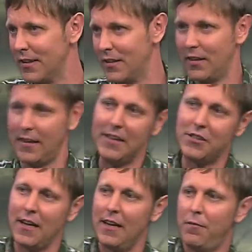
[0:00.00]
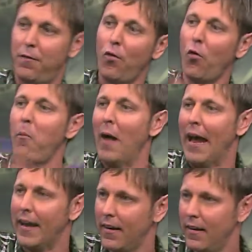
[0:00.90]
it's the cliched
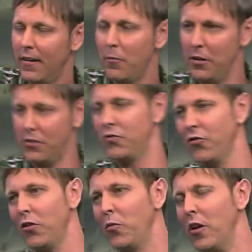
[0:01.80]
fallback, -hmm. but it's true.